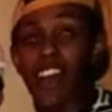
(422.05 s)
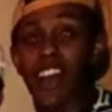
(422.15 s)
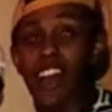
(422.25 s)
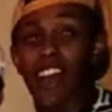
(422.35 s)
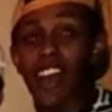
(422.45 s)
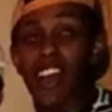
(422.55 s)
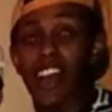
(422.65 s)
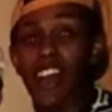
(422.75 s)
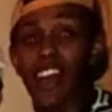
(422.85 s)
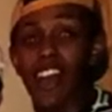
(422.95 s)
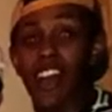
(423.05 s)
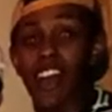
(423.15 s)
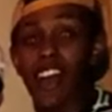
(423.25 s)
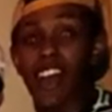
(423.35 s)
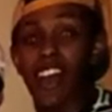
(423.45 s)

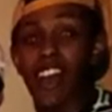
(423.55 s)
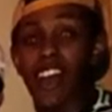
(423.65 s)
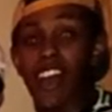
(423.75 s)
Nothing is said.